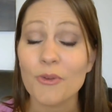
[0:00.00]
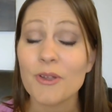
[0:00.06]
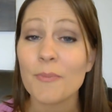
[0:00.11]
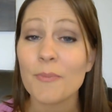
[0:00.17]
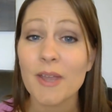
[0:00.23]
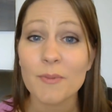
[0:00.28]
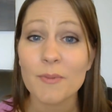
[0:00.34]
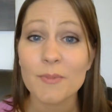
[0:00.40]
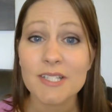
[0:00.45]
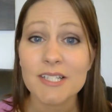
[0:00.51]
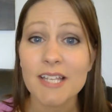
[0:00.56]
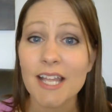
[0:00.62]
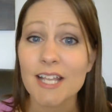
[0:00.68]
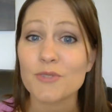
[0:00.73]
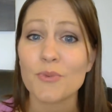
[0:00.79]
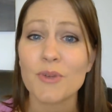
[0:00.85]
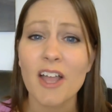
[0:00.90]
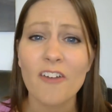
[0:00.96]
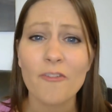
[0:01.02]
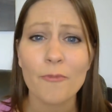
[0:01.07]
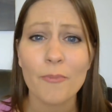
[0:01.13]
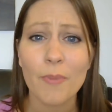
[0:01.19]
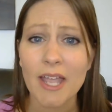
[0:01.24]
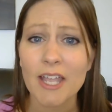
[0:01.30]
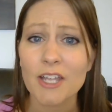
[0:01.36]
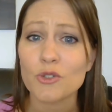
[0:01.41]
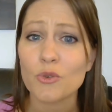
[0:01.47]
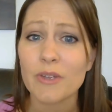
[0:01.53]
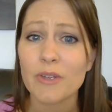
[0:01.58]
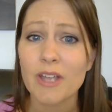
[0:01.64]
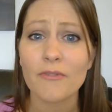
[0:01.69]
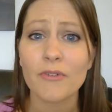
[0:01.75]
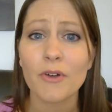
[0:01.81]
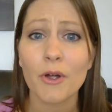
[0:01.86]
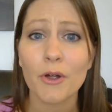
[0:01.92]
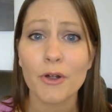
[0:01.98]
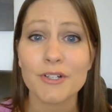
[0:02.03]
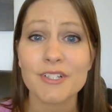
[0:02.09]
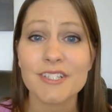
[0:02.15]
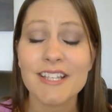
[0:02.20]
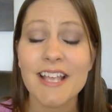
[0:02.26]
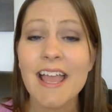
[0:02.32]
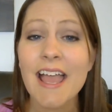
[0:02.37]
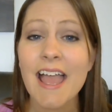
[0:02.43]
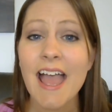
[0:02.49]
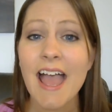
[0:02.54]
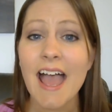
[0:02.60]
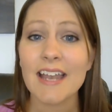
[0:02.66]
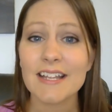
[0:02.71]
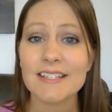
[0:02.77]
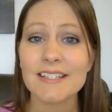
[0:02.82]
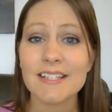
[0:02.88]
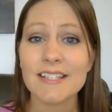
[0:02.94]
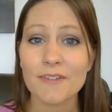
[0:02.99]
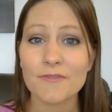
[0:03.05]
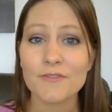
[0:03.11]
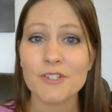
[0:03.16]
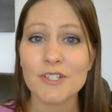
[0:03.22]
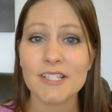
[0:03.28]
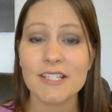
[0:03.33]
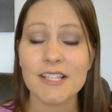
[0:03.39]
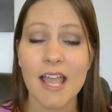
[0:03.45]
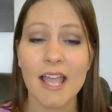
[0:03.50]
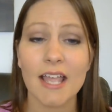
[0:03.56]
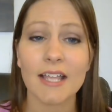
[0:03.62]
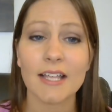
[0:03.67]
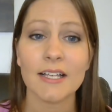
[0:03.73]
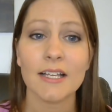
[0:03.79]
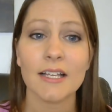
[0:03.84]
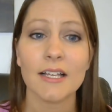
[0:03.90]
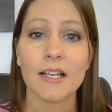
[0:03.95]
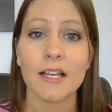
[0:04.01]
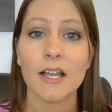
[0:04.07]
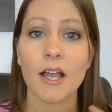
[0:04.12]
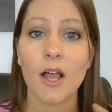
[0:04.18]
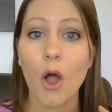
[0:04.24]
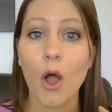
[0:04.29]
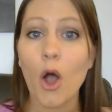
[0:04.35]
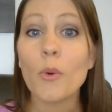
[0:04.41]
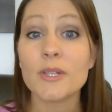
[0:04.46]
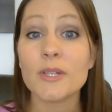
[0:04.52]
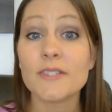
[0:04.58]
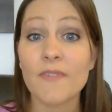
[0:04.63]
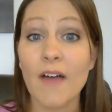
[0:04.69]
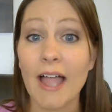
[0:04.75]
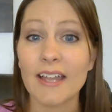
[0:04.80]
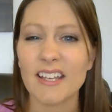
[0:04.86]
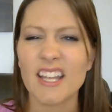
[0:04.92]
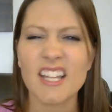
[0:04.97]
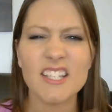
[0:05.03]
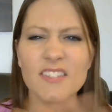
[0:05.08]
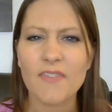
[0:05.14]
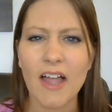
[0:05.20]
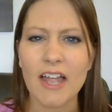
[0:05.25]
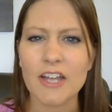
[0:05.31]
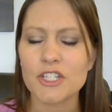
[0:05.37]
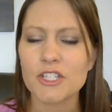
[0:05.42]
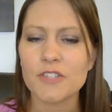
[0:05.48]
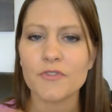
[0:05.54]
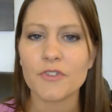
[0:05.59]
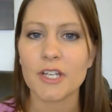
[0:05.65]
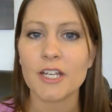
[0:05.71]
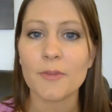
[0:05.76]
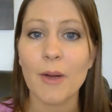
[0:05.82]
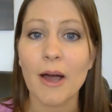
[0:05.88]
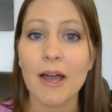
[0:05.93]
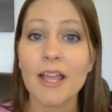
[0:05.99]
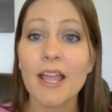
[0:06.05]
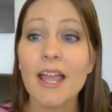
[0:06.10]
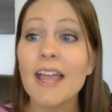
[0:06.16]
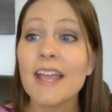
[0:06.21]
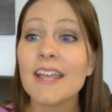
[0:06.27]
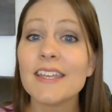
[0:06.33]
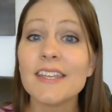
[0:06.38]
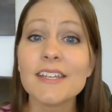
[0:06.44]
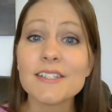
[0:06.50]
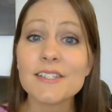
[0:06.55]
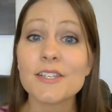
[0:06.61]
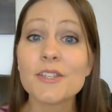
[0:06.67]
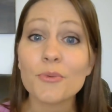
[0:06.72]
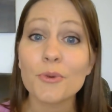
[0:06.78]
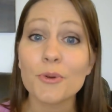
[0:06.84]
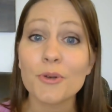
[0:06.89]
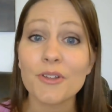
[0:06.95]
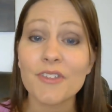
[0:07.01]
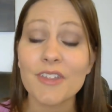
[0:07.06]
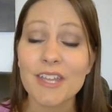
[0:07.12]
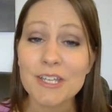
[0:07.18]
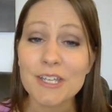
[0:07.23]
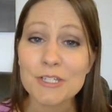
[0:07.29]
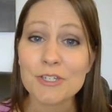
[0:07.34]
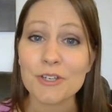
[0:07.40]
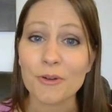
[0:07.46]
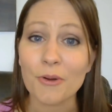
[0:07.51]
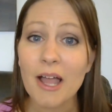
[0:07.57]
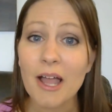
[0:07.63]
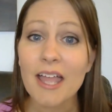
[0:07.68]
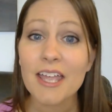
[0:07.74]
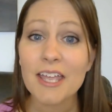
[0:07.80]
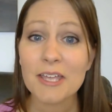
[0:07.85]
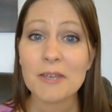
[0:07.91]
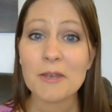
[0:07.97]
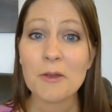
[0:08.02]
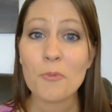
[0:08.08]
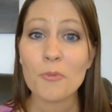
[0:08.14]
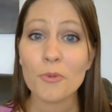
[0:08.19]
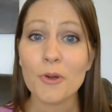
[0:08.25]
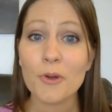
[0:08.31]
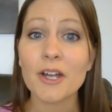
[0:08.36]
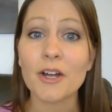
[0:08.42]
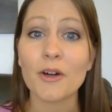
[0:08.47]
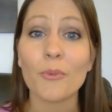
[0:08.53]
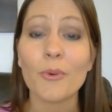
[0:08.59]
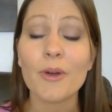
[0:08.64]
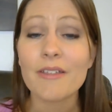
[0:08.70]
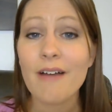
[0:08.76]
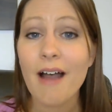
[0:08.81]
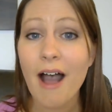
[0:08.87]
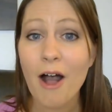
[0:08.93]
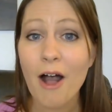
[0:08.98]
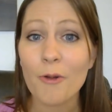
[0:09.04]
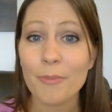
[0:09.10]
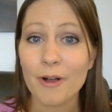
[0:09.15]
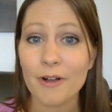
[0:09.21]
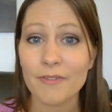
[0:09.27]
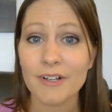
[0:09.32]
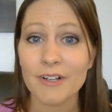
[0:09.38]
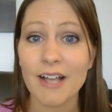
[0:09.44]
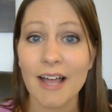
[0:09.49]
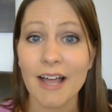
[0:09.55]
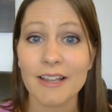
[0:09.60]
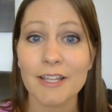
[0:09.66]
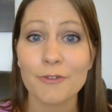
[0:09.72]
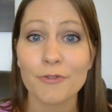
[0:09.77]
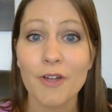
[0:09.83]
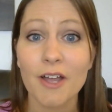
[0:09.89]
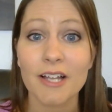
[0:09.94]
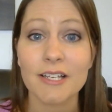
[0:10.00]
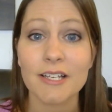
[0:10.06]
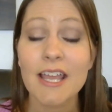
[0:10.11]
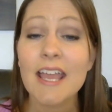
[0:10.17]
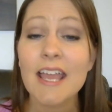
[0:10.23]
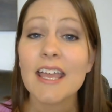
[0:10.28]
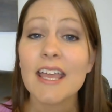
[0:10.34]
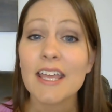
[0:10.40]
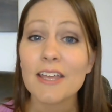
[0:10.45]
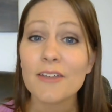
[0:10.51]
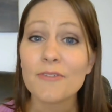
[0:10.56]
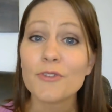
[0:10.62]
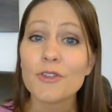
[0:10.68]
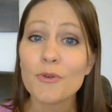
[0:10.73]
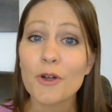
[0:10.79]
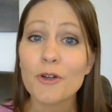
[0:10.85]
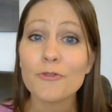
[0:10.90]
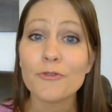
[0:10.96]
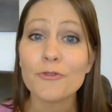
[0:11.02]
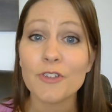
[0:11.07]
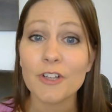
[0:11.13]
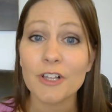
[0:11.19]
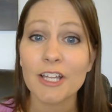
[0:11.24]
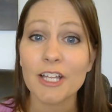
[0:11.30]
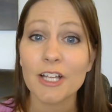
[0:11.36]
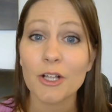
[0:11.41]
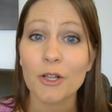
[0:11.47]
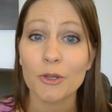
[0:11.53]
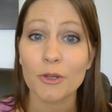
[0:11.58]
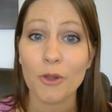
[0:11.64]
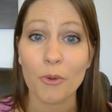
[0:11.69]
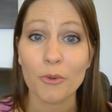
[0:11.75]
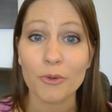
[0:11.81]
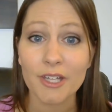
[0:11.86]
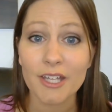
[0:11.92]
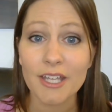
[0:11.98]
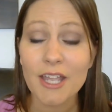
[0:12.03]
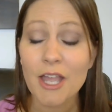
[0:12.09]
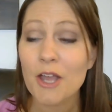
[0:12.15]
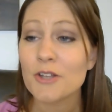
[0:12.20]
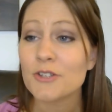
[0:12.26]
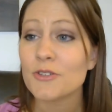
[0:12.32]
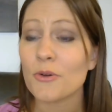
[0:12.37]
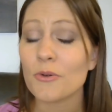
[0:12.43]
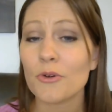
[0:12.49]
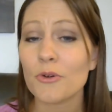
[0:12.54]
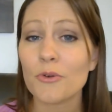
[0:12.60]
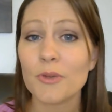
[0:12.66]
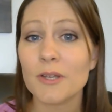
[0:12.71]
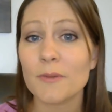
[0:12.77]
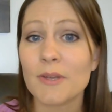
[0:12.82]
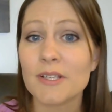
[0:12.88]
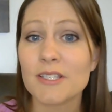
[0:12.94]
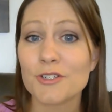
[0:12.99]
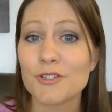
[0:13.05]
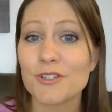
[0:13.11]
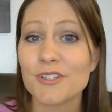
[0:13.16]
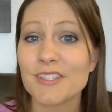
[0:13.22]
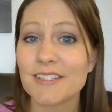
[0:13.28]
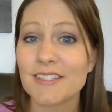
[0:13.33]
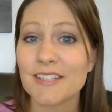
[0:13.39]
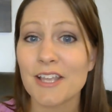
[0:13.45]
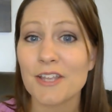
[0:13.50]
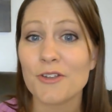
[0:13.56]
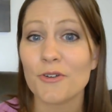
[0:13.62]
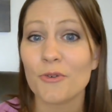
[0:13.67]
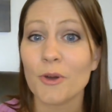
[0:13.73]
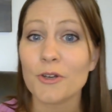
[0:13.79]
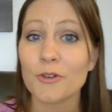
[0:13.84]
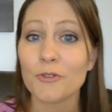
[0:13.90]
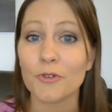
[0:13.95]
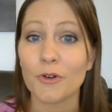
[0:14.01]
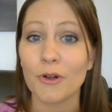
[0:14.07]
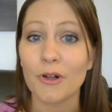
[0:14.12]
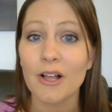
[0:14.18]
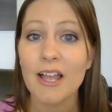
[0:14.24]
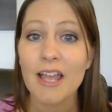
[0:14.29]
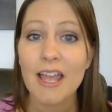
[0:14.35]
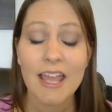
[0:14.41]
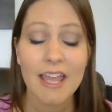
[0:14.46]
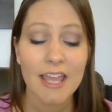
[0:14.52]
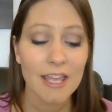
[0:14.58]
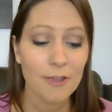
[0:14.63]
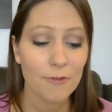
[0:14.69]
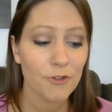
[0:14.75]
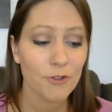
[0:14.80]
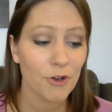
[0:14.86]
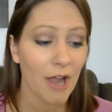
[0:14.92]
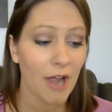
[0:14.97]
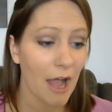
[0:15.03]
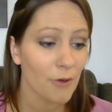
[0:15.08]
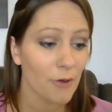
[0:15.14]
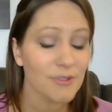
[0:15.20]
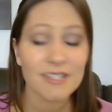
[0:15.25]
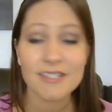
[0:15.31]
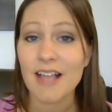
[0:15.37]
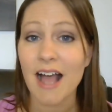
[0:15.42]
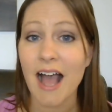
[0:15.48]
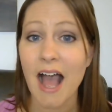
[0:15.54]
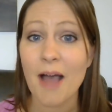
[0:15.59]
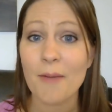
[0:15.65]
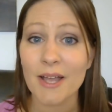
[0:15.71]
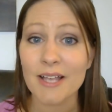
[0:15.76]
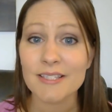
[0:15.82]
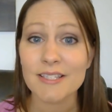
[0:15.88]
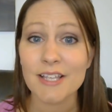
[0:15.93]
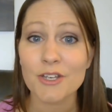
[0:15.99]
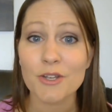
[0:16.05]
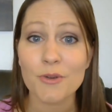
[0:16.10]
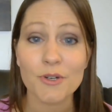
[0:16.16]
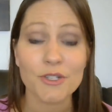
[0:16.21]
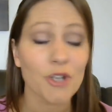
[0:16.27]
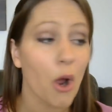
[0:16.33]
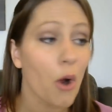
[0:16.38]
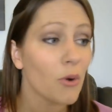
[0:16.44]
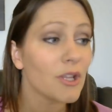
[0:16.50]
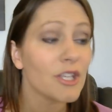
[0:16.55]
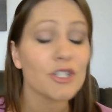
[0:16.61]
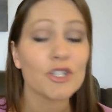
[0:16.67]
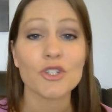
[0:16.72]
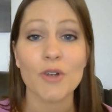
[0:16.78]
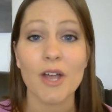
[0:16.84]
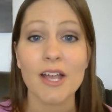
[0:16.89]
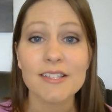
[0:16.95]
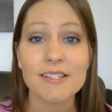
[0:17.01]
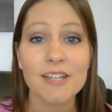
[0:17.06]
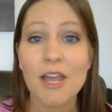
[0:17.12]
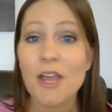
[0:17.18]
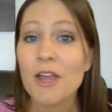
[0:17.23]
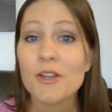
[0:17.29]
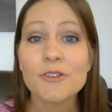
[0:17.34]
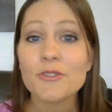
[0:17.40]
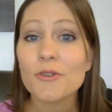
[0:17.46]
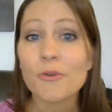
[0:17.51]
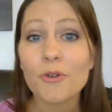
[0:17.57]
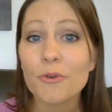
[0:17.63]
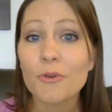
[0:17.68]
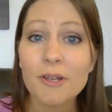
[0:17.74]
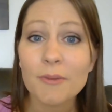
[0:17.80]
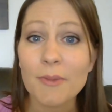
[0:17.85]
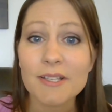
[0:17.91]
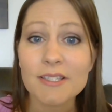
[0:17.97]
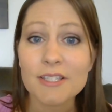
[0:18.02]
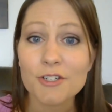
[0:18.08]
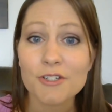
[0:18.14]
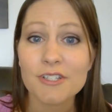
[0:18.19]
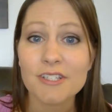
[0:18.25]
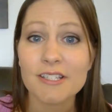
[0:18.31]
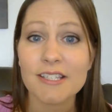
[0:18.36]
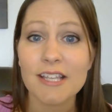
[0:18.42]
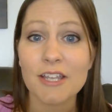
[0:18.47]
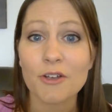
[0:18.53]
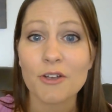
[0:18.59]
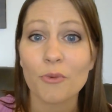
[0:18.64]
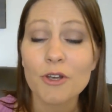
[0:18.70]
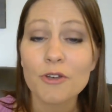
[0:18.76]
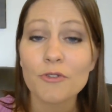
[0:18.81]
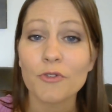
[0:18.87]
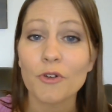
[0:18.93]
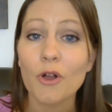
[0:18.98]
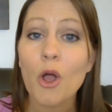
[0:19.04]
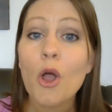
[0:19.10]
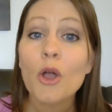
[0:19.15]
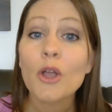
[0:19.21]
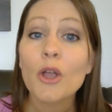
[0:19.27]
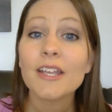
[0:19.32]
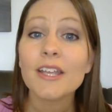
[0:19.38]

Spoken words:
We make mistakes. We have baggage. We have hurts. And instead of just saying, oh, it's fine, just forget about it, get to the root of the issue in prayer with help of a godly friend. If you are feeling lonely, don't go read messages that say you're wonderful. If your house is a hot mess and you are totally stressed, don't go read messages that say you're wonderful.